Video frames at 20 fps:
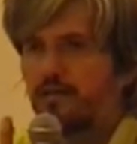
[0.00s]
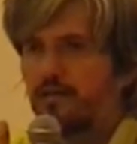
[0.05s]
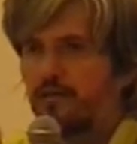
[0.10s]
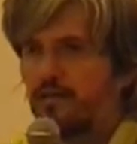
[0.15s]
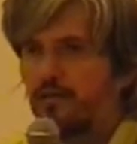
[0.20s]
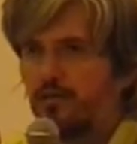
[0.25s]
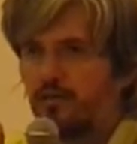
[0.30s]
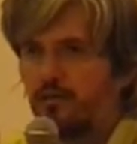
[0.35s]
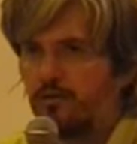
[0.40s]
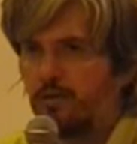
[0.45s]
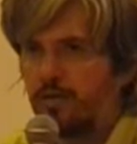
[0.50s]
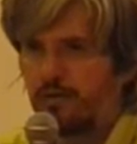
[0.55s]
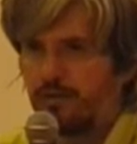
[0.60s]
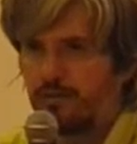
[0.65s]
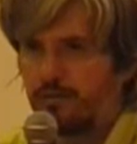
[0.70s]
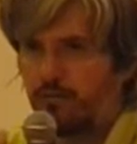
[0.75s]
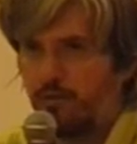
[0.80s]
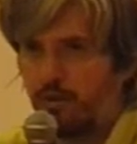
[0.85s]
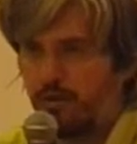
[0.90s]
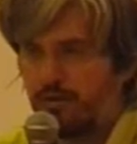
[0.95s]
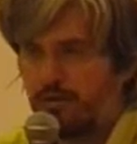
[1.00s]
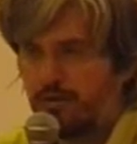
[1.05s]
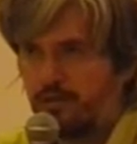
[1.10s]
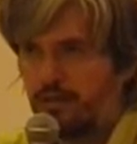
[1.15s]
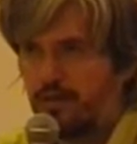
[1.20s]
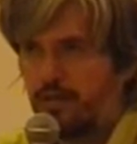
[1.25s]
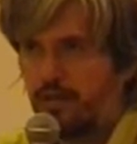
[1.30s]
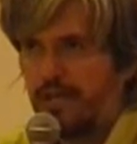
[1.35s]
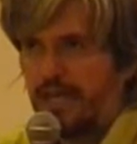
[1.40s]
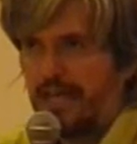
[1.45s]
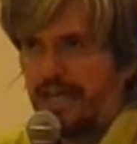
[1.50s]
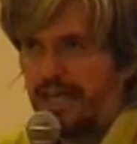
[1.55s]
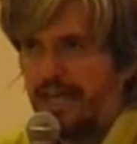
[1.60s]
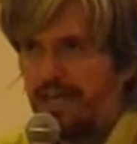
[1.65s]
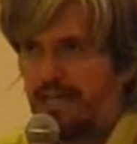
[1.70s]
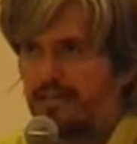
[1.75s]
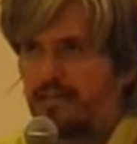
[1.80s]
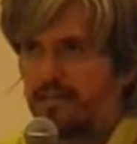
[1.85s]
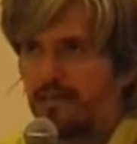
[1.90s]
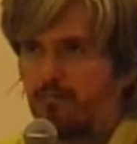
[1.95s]
Jyllands-Posten
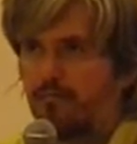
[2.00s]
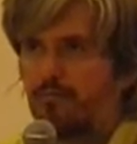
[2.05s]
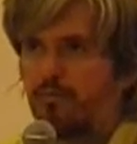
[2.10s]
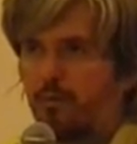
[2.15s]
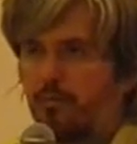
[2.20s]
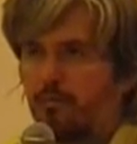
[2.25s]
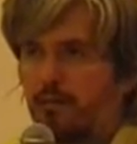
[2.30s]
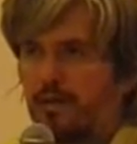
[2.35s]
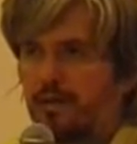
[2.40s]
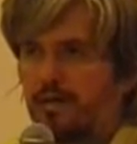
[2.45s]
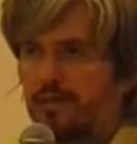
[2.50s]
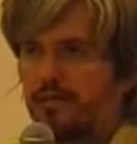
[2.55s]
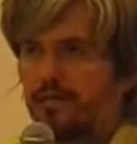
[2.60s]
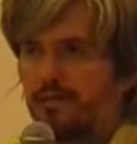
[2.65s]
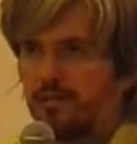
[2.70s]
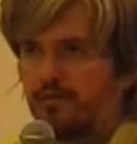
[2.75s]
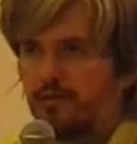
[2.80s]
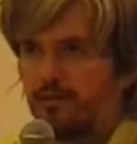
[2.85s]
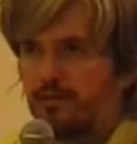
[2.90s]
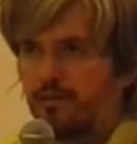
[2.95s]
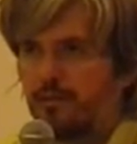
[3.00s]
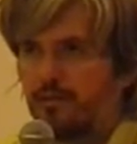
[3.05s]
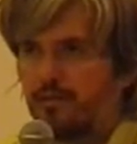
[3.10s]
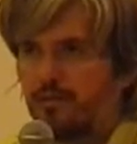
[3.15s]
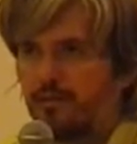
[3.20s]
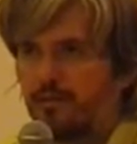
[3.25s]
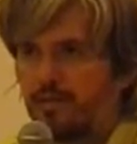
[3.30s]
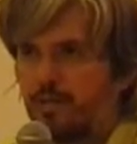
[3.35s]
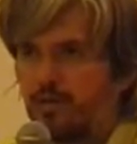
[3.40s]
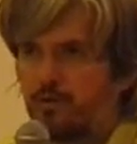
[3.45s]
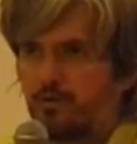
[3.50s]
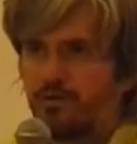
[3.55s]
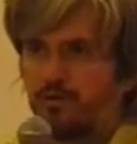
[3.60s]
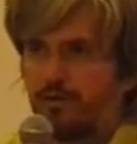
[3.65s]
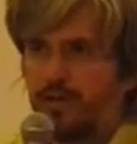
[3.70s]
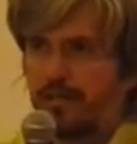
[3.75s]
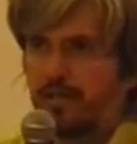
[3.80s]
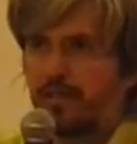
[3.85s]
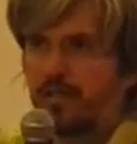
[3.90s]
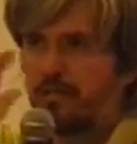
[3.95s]
is a propaganda newspaper. They should
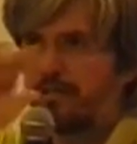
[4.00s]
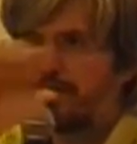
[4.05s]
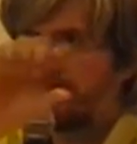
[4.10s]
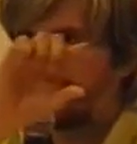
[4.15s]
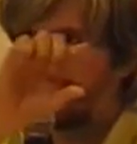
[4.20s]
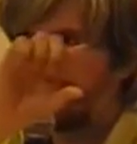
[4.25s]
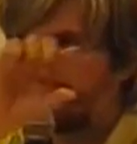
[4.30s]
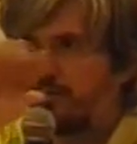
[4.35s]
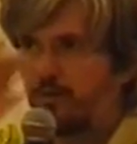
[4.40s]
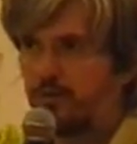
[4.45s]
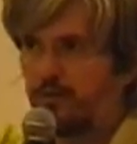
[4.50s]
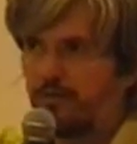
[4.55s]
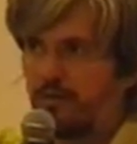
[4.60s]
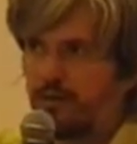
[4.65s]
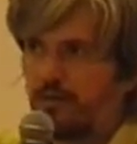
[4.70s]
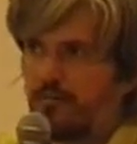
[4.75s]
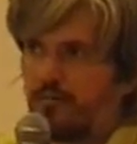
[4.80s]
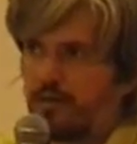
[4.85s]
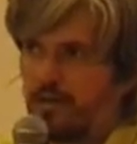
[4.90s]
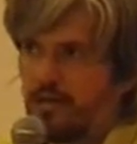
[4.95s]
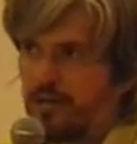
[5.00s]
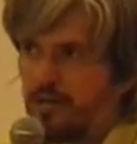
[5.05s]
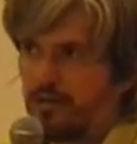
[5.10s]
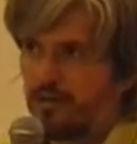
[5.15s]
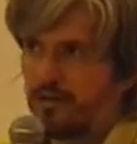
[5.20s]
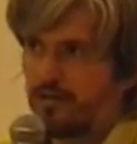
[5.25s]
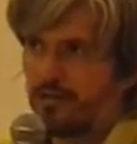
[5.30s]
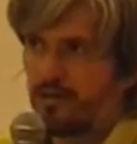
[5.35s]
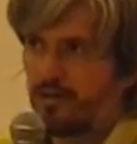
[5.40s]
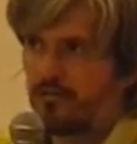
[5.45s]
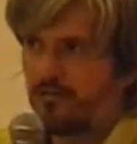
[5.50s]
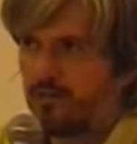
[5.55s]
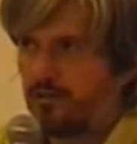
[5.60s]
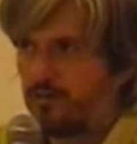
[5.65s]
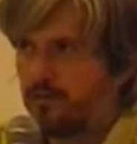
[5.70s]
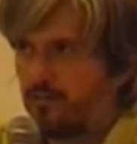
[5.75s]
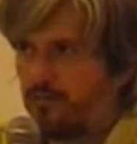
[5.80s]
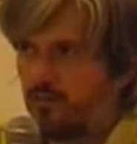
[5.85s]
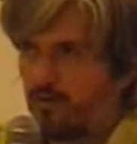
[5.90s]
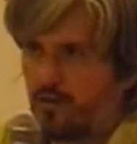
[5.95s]
write it there with very big letters after
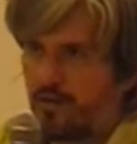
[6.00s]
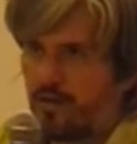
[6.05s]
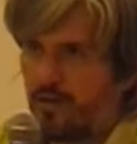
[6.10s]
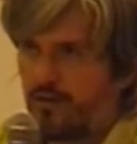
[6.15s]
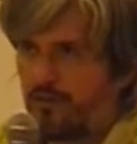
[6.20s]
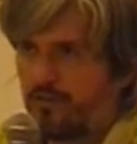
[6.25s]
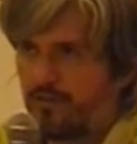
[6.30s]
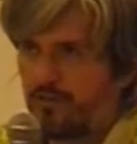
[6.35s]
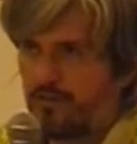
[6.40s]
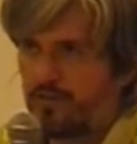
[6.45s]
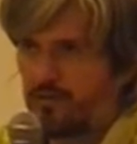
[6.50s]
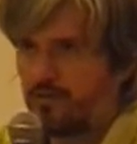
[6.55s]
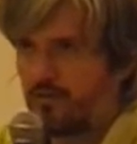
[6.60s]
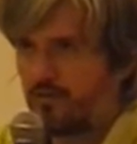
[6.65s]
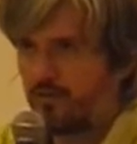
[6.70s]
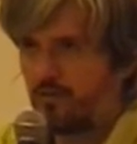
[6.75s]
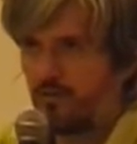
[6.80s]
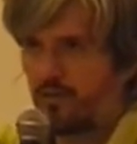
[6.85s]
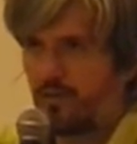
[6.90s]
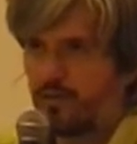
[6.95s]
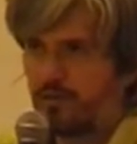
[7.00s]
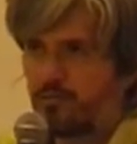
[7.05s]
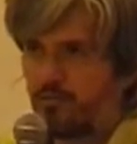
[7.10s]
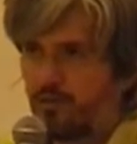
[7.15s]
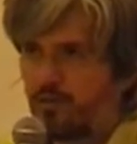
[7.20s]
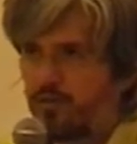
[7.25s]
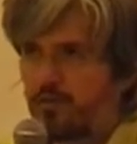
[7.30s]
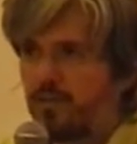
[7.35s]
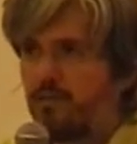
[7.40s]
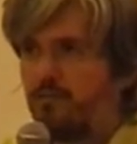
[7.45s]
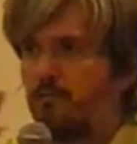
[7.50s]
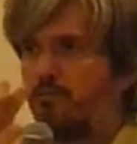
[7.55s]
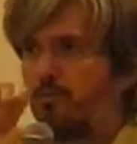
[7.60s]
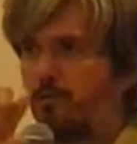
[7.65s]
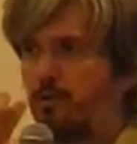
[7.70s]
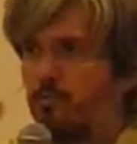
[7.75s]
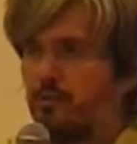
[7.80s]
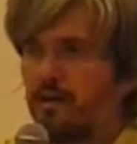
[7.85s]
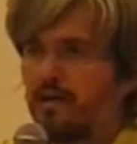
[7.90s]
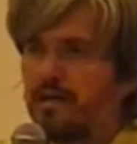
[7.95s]
the Morgenavisen Jyllands-Posten,
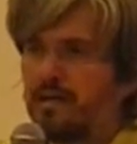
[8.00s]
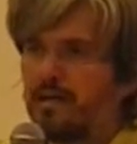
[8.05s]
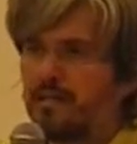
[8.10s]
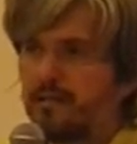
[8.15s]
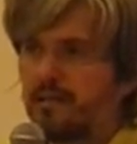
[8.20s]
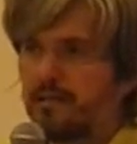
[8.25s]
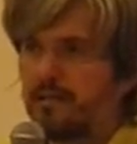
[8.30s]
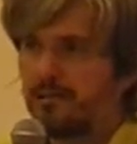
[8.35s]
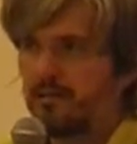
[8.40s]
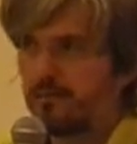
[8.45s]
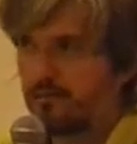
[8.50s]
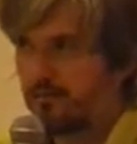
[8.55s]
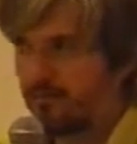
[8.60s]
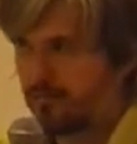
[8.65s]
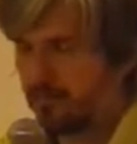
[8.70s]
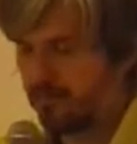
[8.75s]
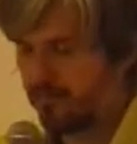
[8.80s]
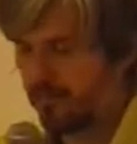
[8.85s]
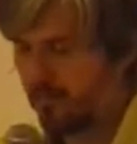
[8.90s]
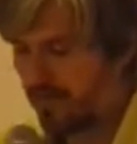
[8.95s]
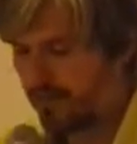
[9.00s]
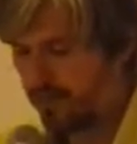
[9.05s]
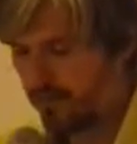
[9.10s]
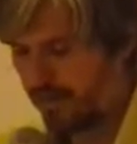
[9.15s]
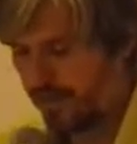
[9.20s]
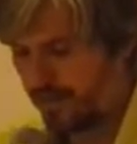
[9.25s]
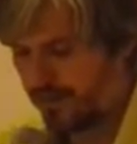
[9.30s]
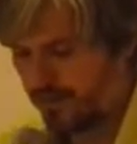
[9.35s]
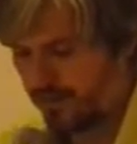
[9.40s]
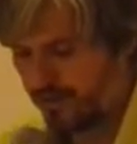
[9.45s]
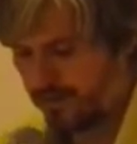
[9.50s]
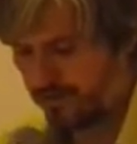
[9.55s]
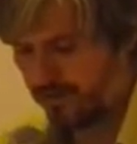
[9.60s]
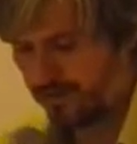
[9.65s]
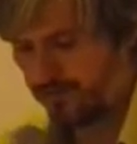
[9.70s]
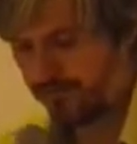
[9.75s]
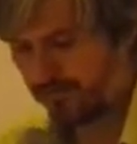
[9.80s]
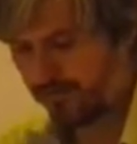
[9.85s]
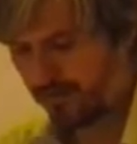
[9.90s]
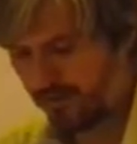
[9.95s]
propaganda agency,
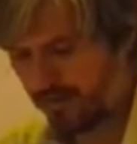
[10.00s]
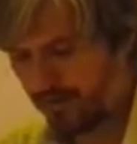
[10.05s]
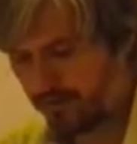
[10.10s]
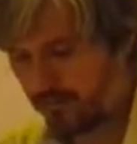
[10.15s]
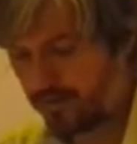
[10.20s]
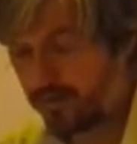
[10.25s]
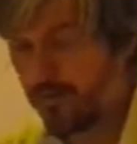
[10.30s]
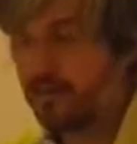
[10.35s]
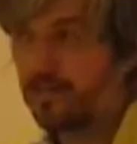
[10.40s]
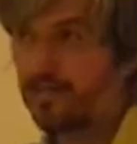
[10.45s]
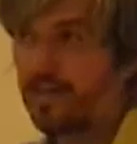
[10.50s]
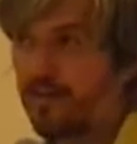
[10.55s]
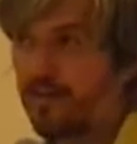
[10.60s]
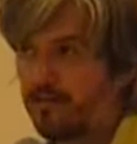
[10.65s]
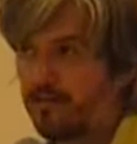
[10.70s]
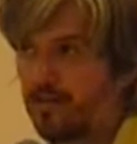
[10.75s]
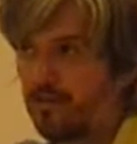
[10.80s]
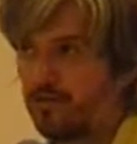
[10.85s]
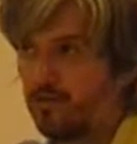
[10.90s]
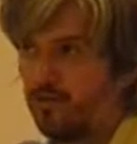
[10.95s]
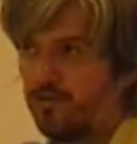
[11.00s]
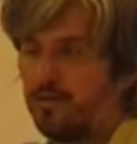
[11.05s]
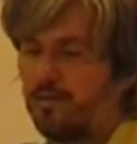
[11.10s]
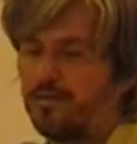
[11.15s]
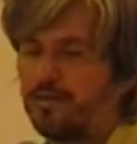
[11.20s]
because they are good.